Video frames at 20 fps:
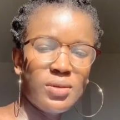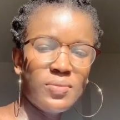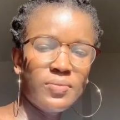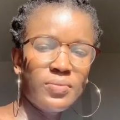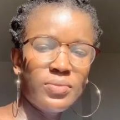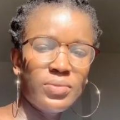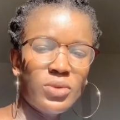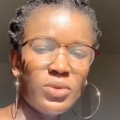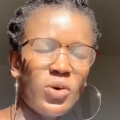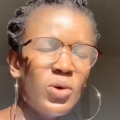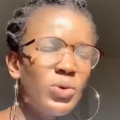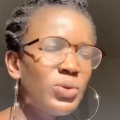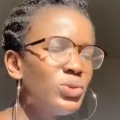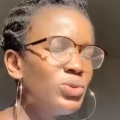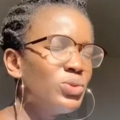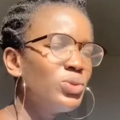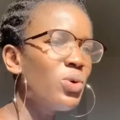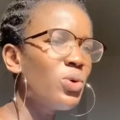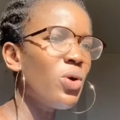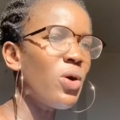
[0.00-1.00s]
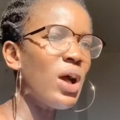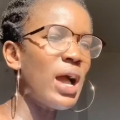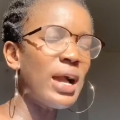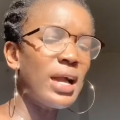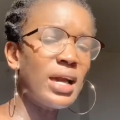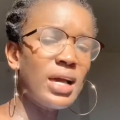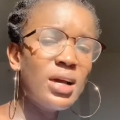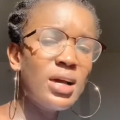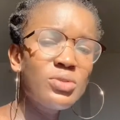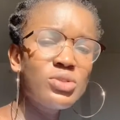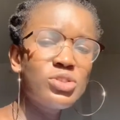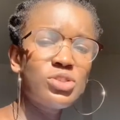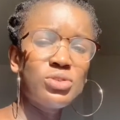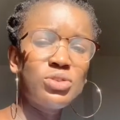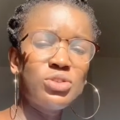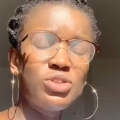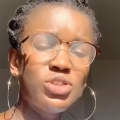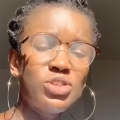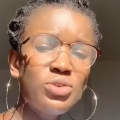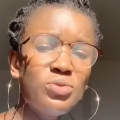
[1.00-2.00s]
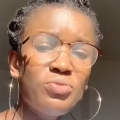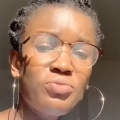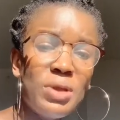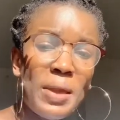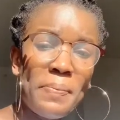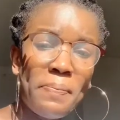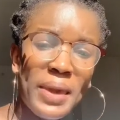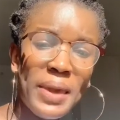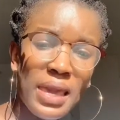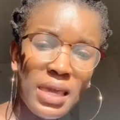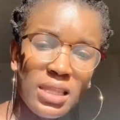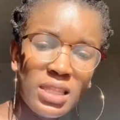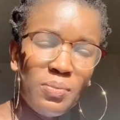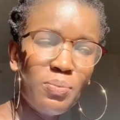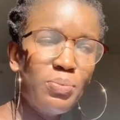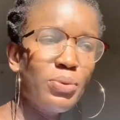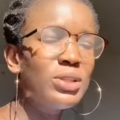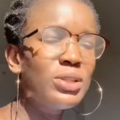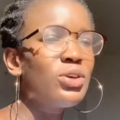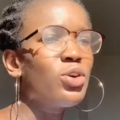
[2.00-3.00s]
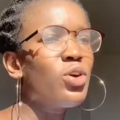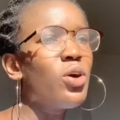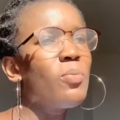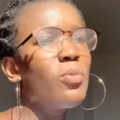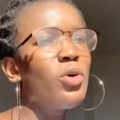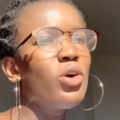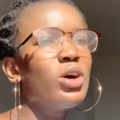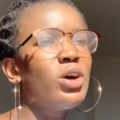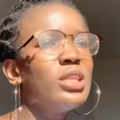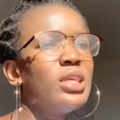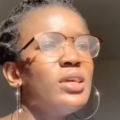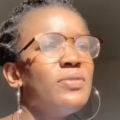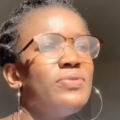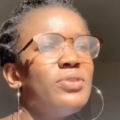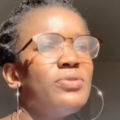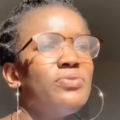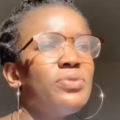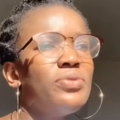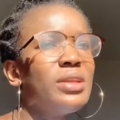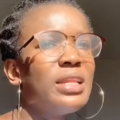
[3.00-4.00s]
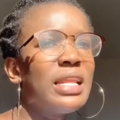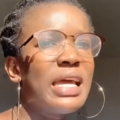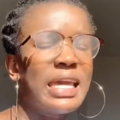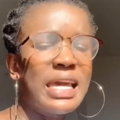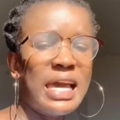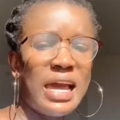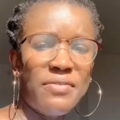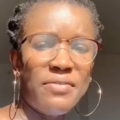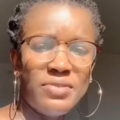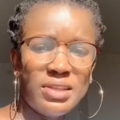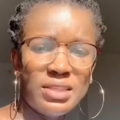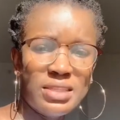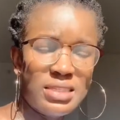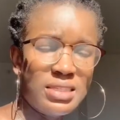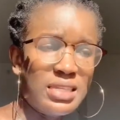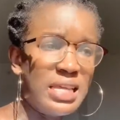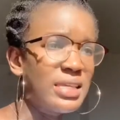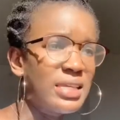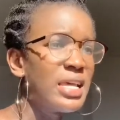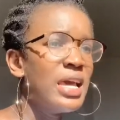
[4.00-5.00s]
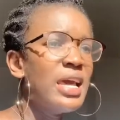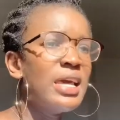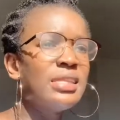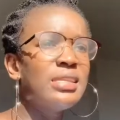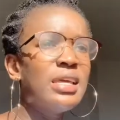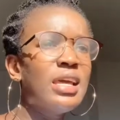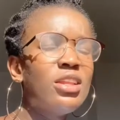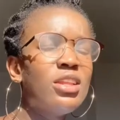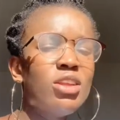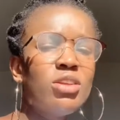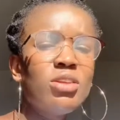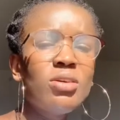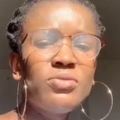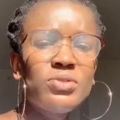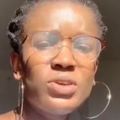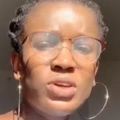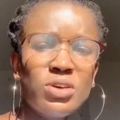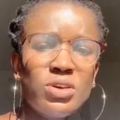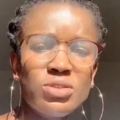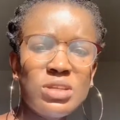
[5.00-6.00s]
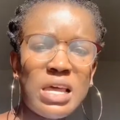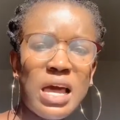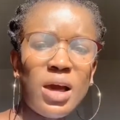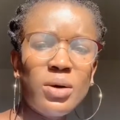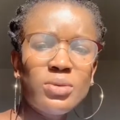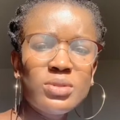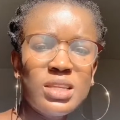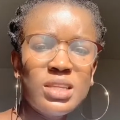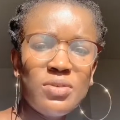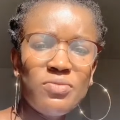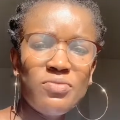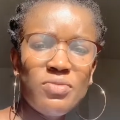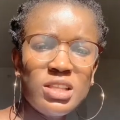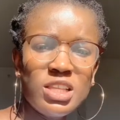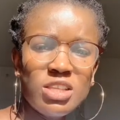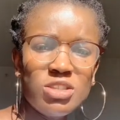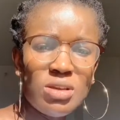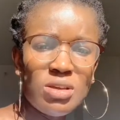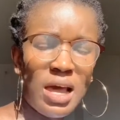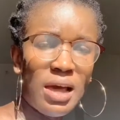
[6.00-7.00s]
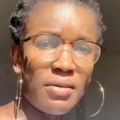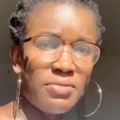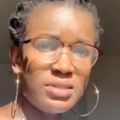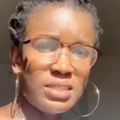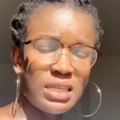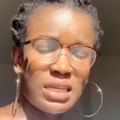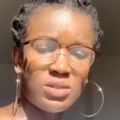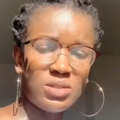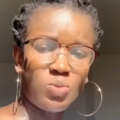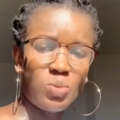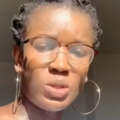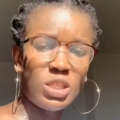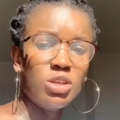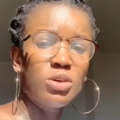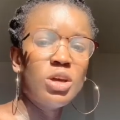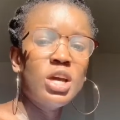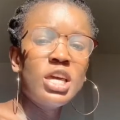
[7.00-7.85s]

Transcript: On no account should you rape anybody. Come on, if you feel like having sex, there are a lot of girls out there ready to have sex with you.